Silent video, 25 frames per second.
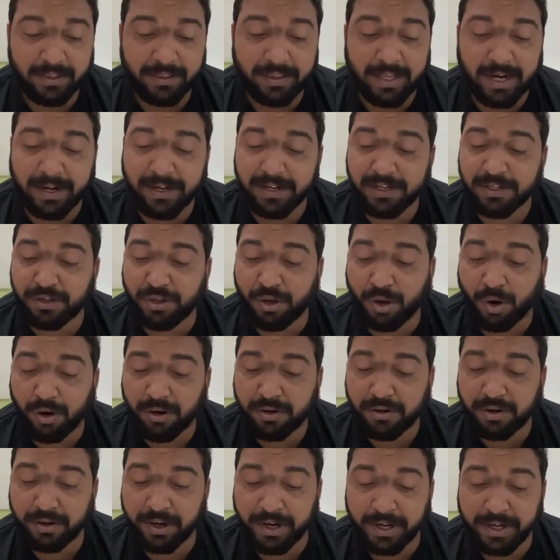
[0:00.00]
that is
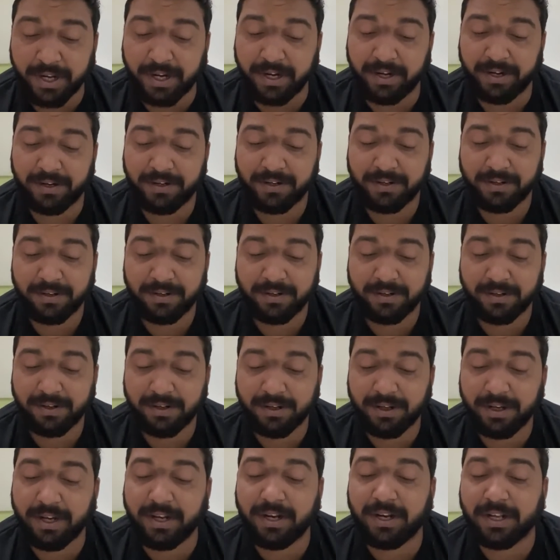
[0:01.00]
not written
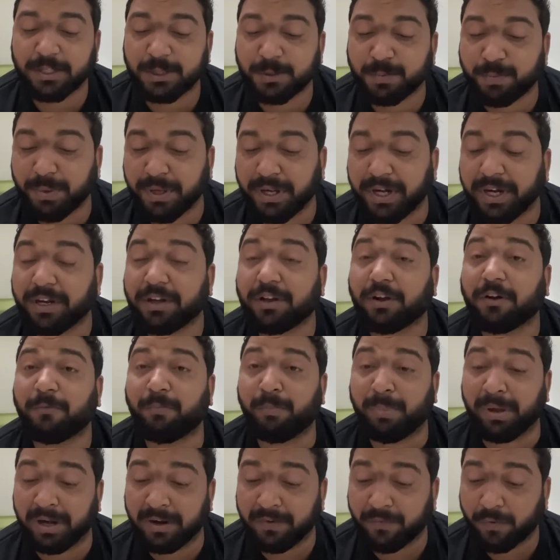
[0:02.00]
in a spirit of
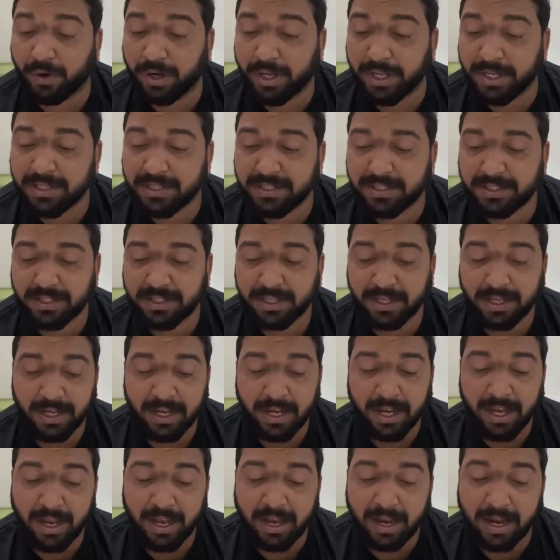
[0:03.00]
benevolence
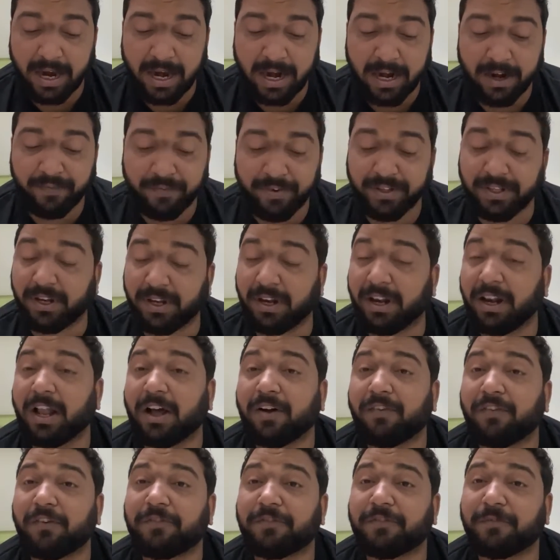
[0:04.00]
and with
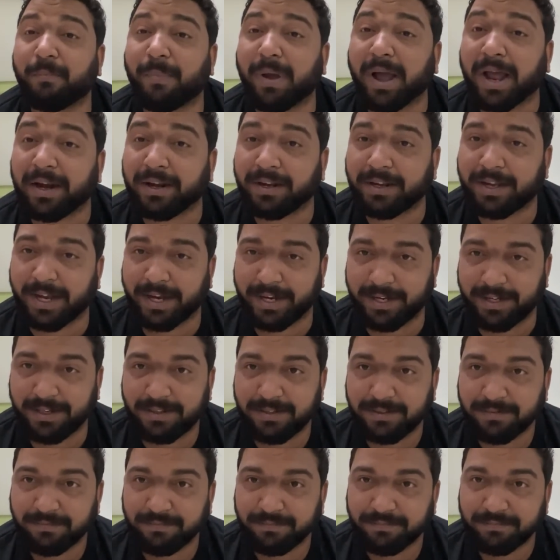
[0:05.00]
love of
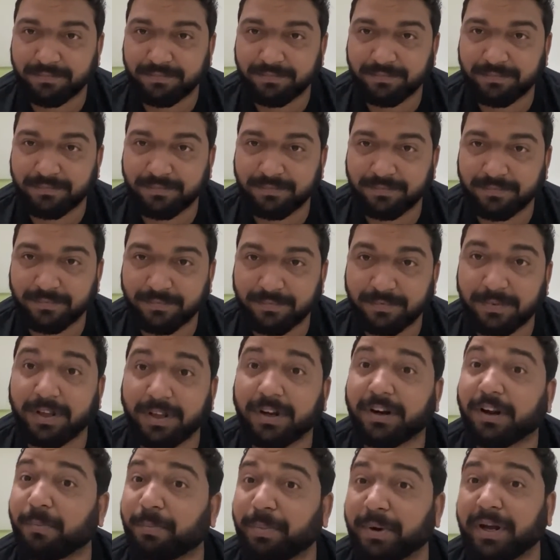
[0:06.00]
mankind.
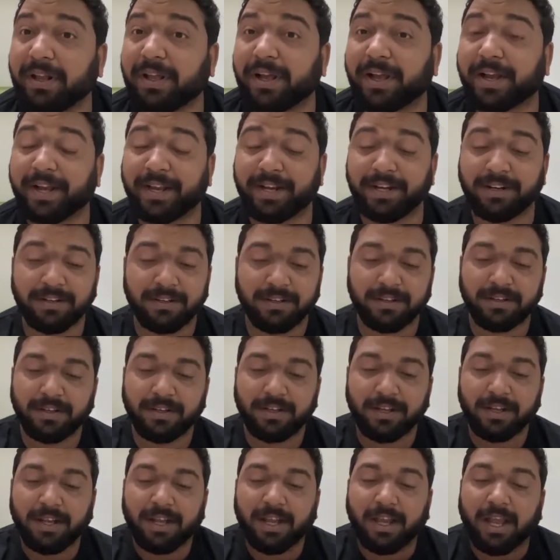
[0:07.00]
Repeating again,
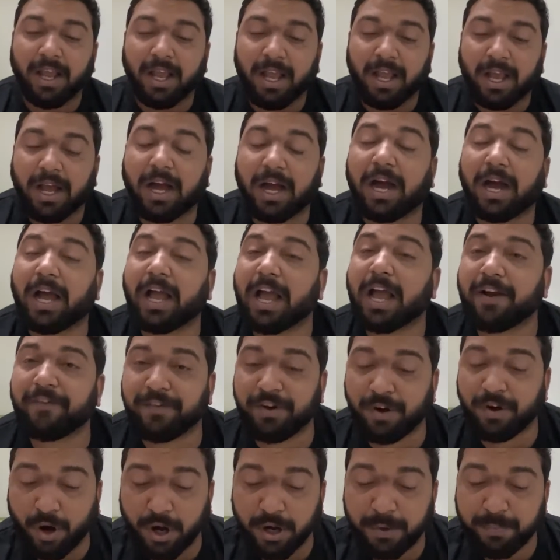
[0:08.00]
I
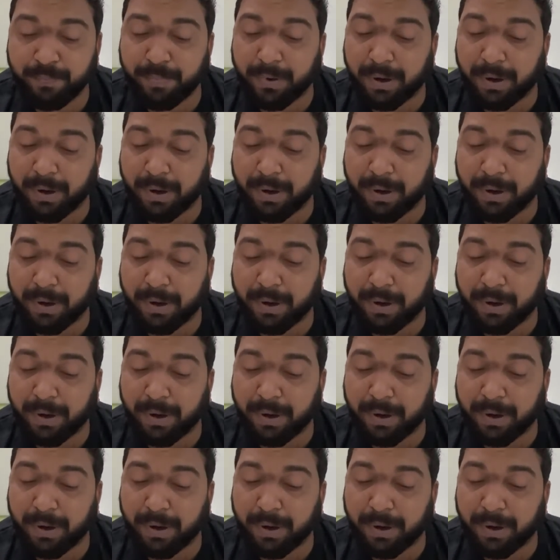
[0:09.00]
have not